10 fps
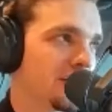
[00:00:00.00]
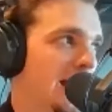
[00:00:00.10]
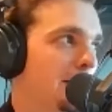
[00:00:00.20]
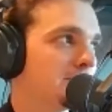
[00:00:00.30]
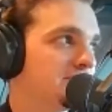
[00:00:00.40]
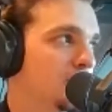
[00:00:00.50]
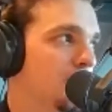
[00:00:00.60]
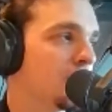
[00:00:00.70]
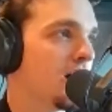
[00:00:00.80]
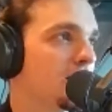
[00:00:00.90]

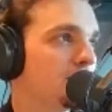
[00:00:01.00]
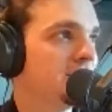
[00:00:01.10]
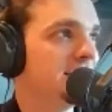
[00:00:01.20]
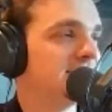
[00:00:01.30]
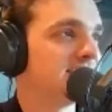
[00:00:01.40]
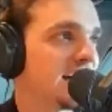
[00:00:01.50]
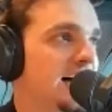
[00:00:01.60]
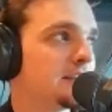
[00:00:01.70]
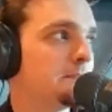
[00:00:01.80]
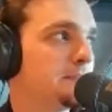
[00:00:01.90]
episode of the
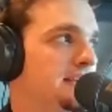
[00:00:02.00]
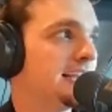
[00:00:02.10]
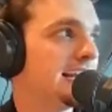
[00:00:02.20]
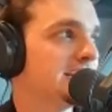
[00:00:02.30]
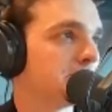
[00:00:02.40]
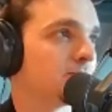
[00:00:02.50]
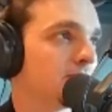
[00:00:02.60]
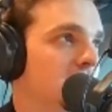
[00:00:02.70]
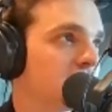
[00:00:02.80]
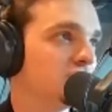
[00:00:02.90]
Scotty P
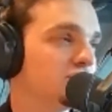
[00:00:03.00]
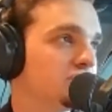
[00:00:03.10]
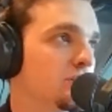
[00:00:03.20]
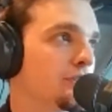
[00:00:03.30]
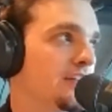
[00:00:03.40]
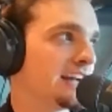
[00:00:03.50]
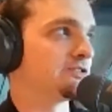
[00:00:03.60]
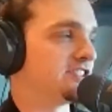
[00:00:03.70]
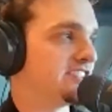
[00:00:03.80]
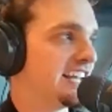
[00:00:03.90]
Inspiration Show. Thanks
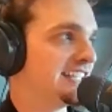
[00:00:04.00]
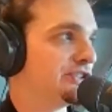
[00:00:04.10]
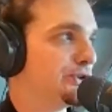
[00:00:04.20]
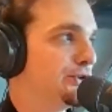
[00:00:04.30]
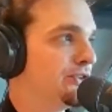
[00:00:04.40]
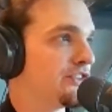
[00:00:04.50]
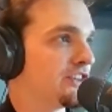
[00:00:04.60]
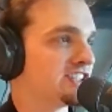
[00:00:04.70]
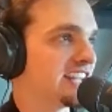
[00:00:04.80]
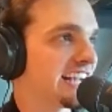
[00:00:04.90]
for staying tuned for
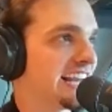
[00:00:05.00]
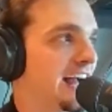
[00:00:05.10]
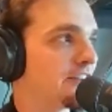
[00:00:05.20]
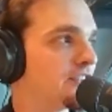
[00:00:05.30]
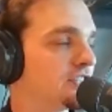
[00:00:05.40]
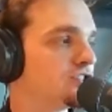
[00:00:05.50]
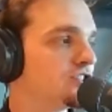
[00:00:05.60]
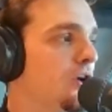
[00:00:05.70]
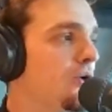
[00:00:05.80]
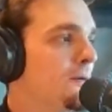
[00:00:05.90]
the second half of the
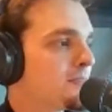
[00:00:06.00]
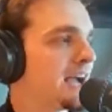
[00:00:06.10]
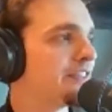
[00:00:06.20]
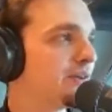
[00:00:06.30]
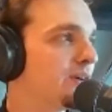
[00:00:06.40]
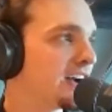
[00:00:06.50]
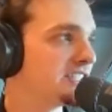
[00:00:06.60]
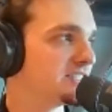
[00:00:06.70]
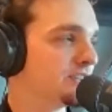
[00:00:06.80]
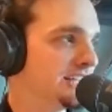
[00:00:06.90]
show. I think we've got
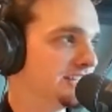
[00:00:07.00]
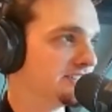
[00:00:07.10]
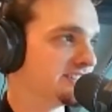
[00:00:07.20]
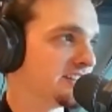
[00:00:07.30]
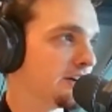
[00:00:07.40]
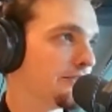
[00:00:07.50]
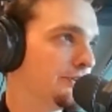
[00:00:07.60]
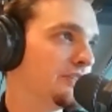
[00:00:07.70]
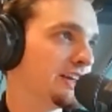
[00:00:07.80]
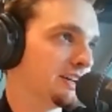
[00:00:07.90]
some really good stuff for
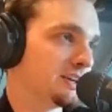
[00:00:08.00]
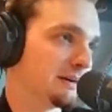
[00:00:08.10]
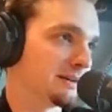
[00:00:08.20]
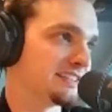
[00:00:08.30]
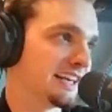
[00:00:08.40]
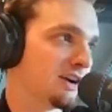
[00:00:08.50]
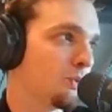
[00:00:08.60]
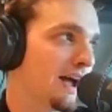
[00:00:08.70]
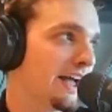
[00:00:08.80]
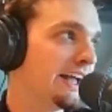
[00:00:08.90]
you that you're going to be able to take
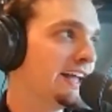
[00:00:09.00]
away